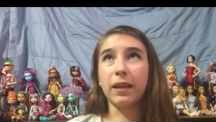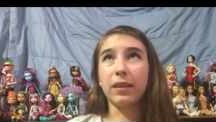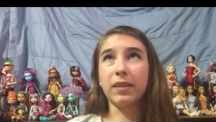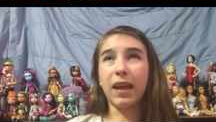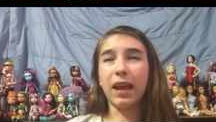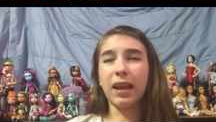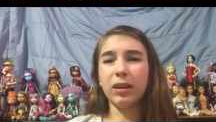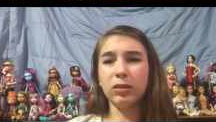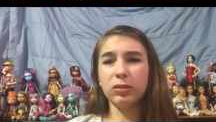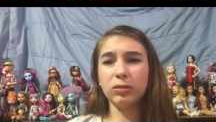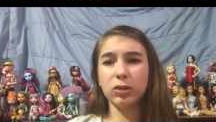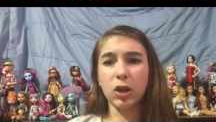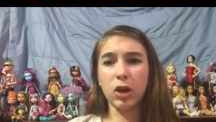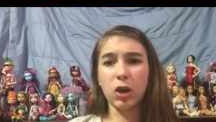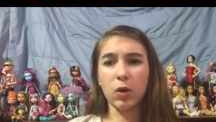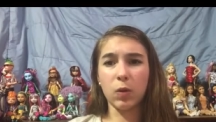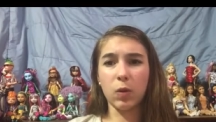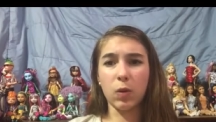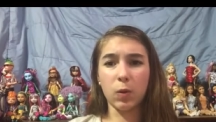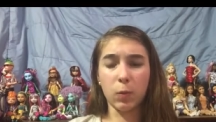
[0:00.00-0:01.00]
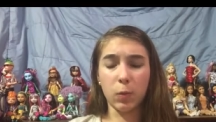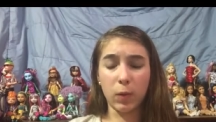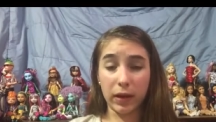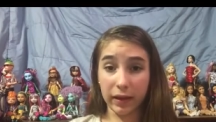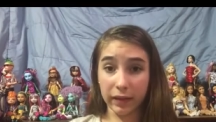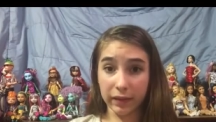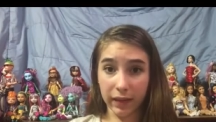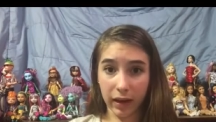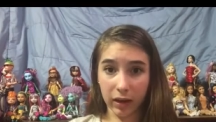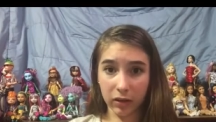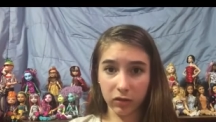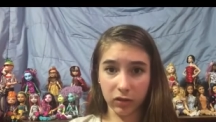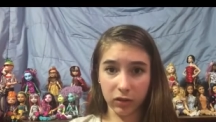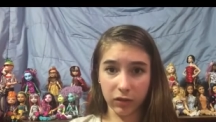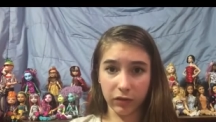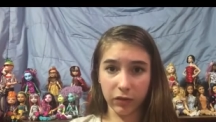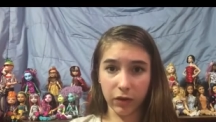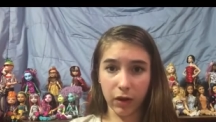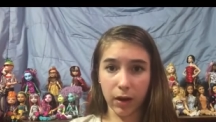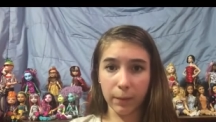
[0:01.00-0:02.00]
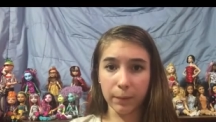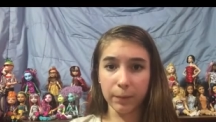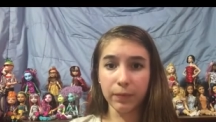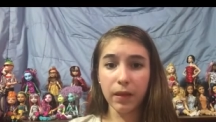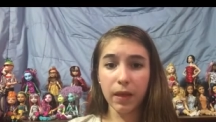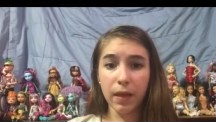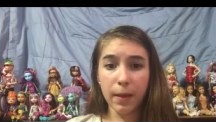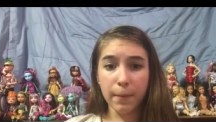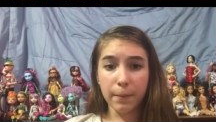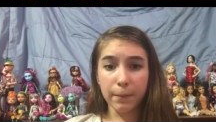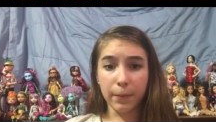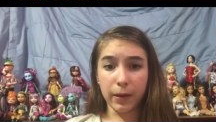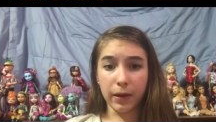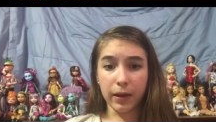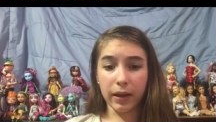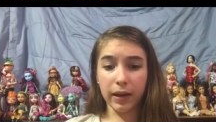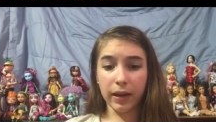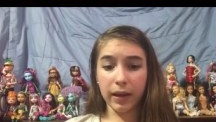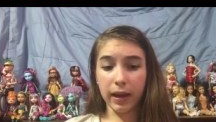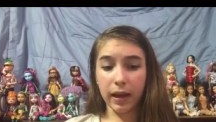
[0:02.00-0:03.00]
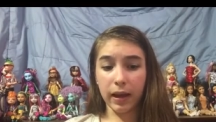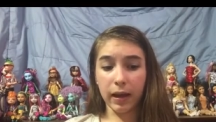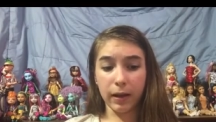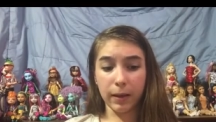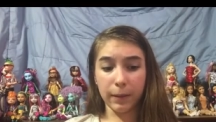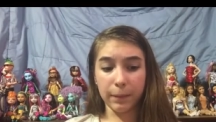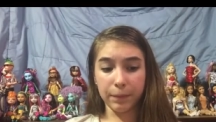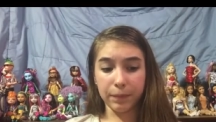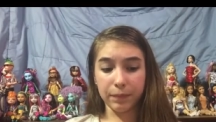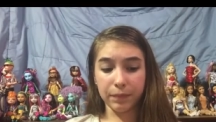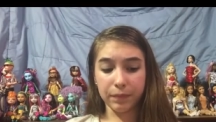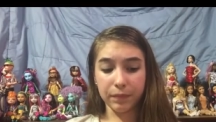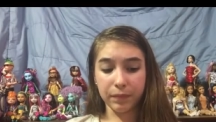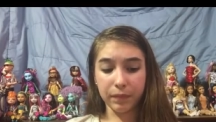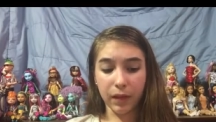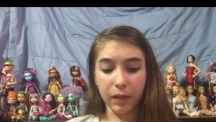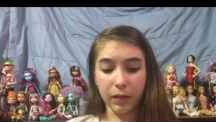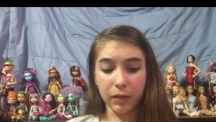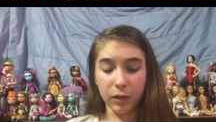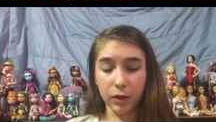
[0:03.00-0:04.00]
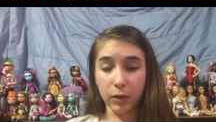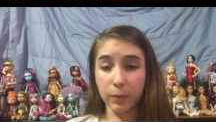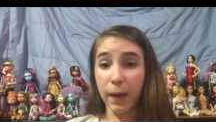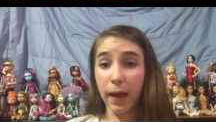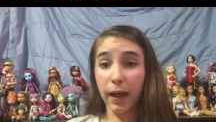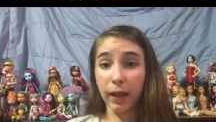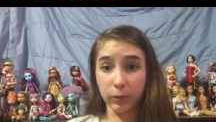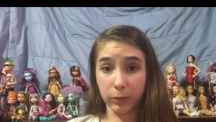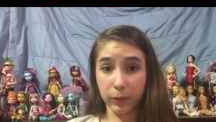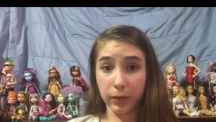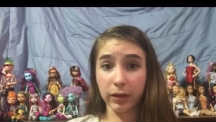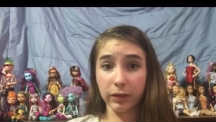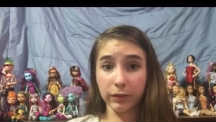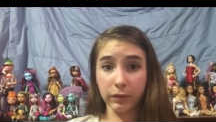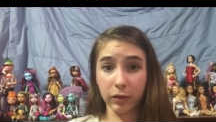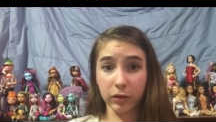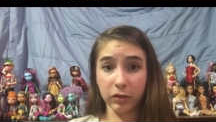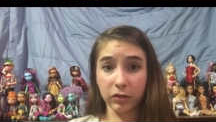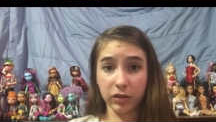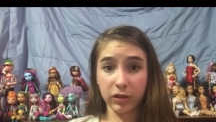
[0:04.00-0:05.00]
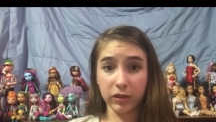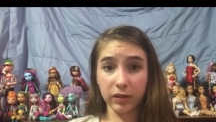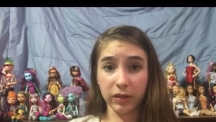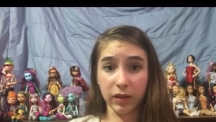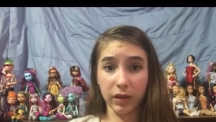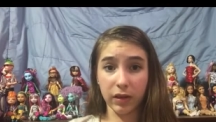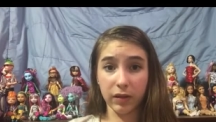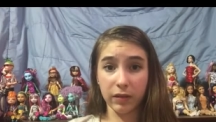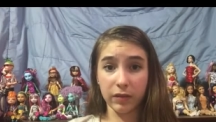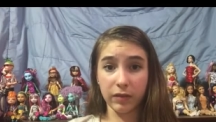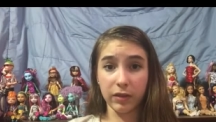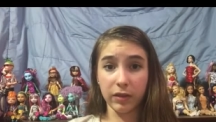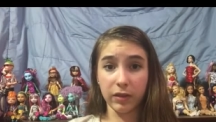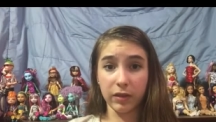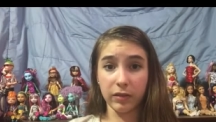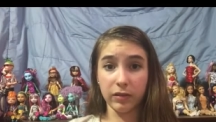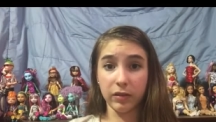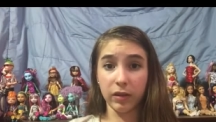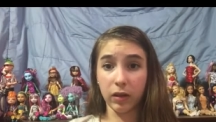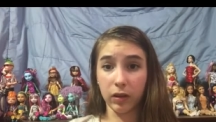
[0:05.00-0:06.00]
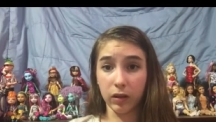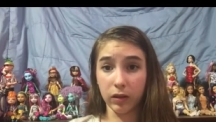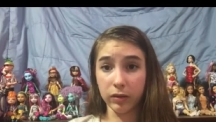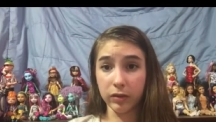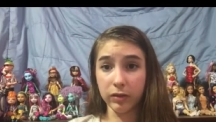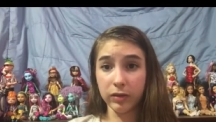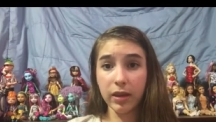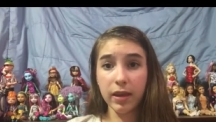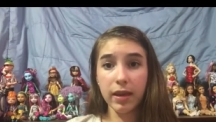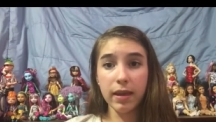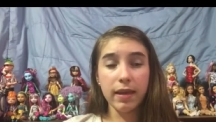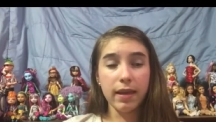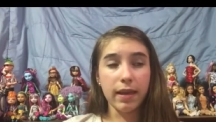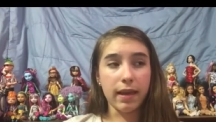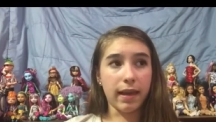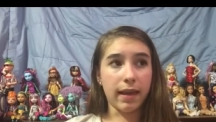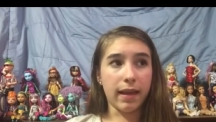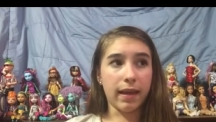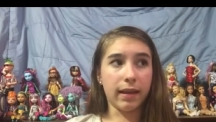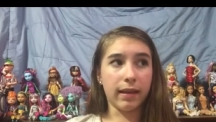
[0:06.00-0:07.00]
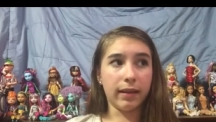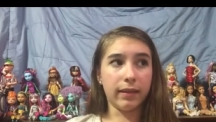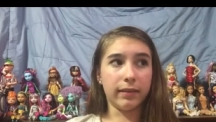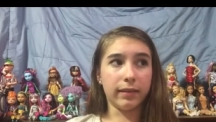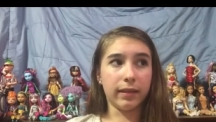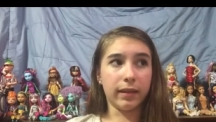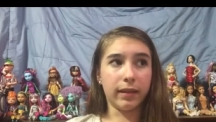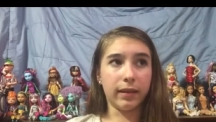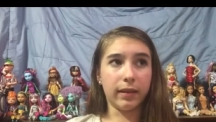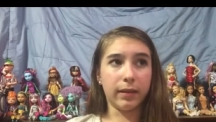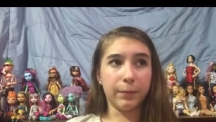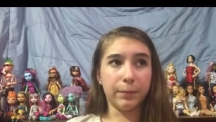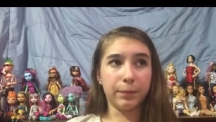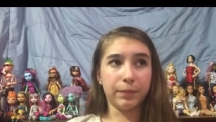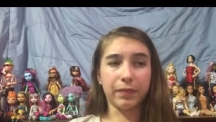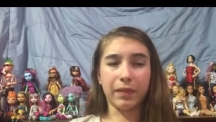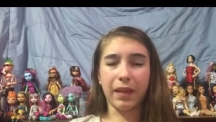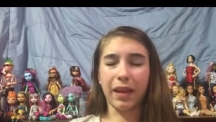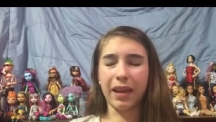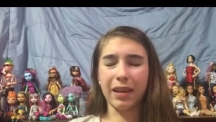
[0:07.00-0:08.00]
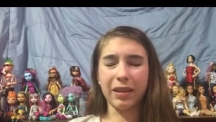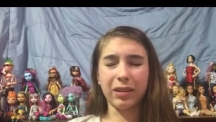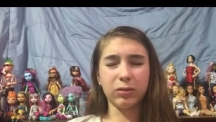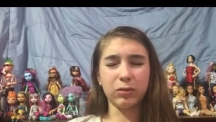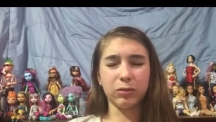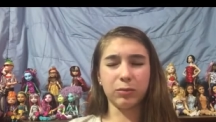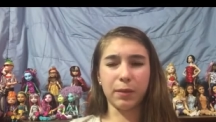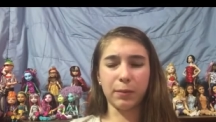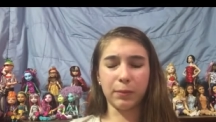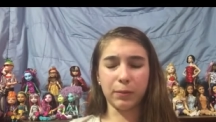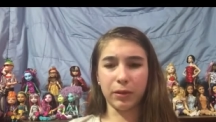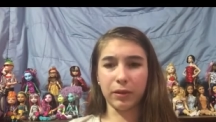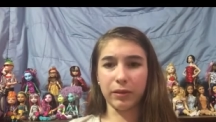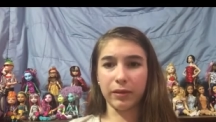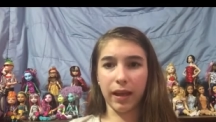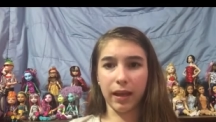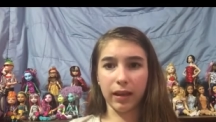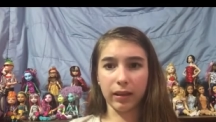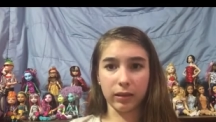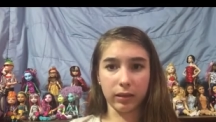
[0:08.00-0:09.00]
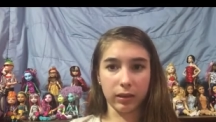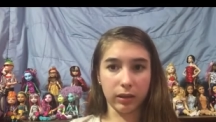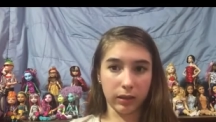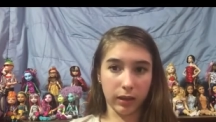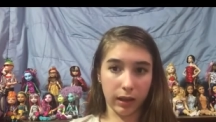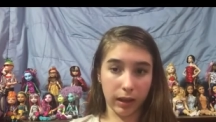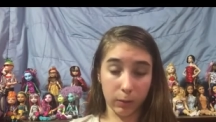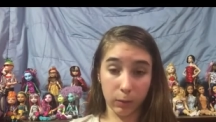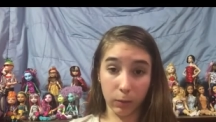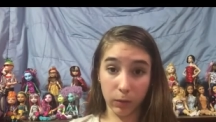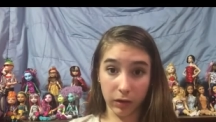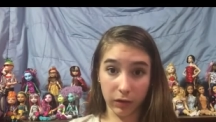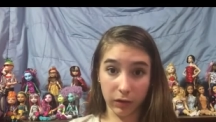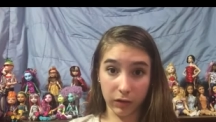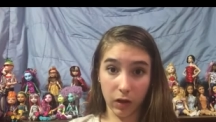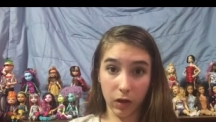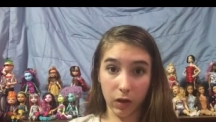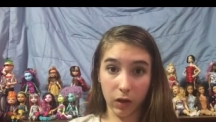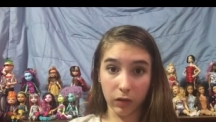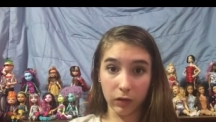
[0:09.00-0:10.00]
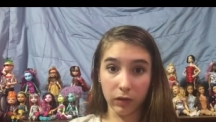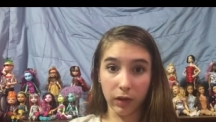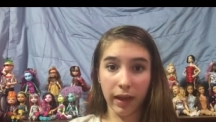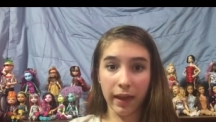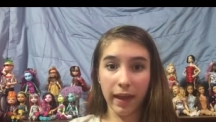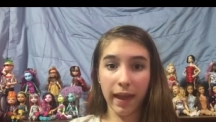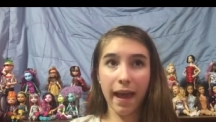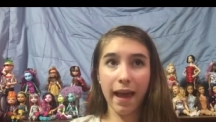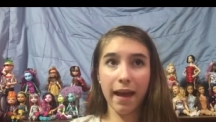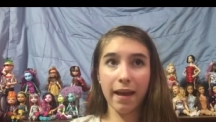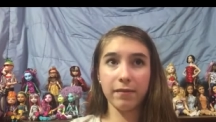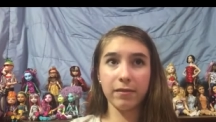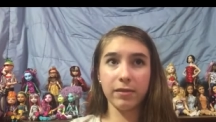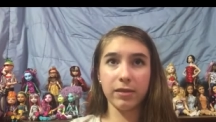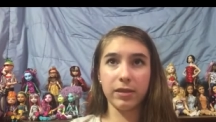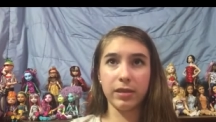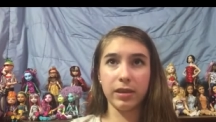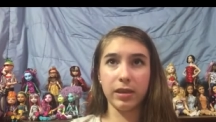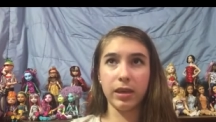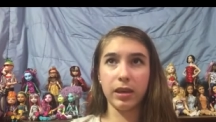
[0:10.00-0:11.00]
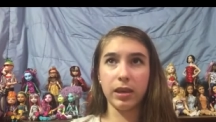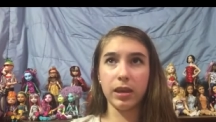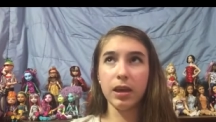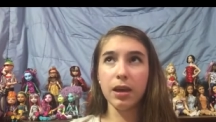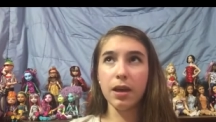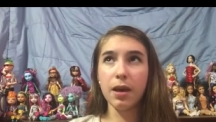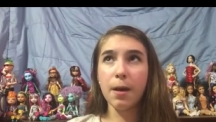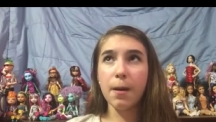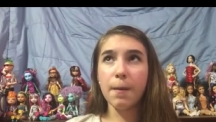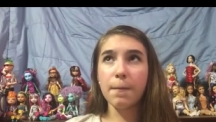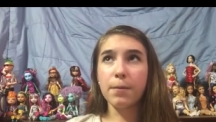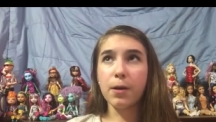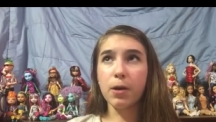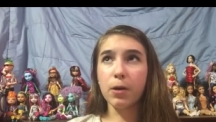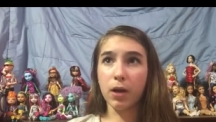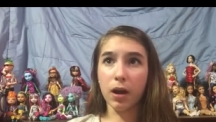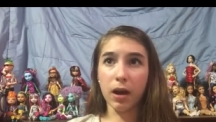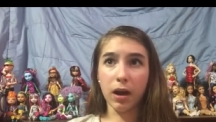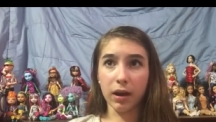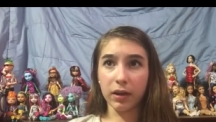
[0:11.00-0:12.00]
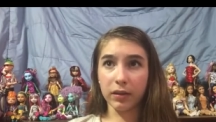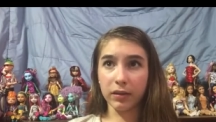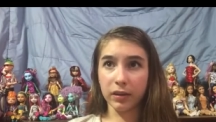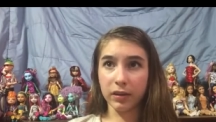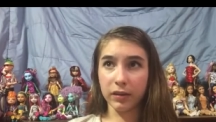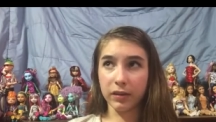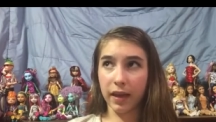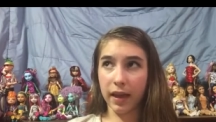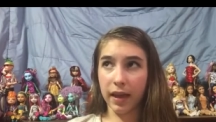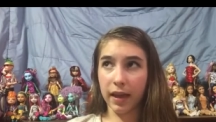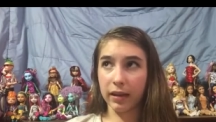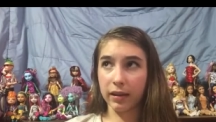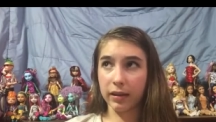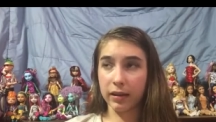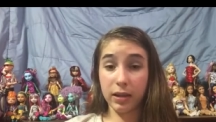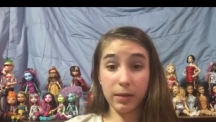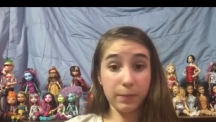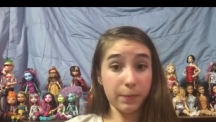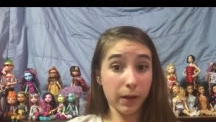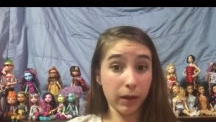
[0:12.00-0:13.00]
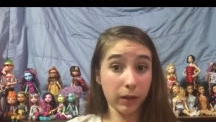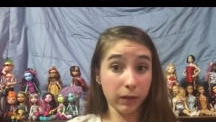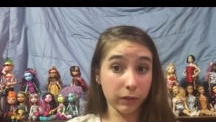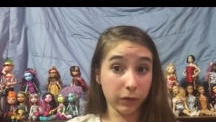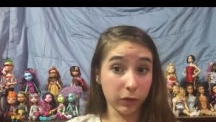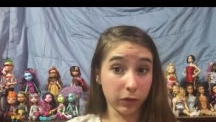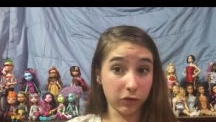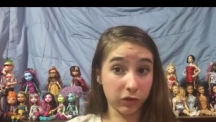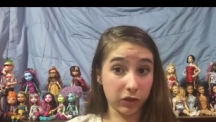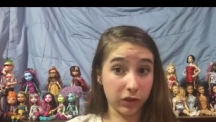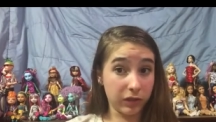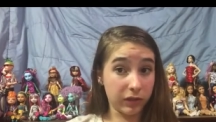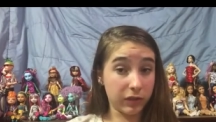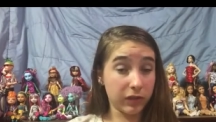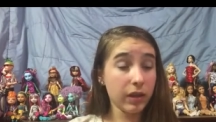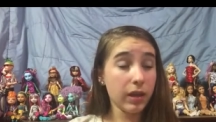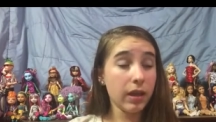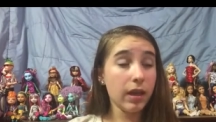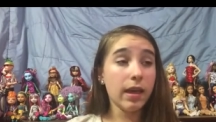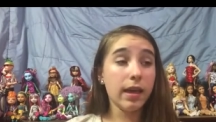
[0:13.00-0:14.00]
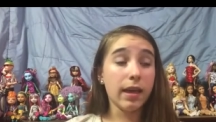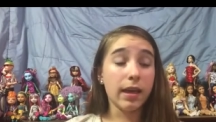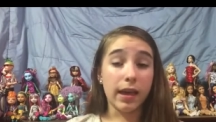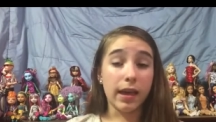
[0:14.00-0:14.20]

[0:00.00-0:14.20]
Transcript: that's, I don't know when it's actually from, but um, they're ballerina versions of the dolls. And um, I don't remember exactly, like, what it's called. I have the Pocahontas and the Belle versions.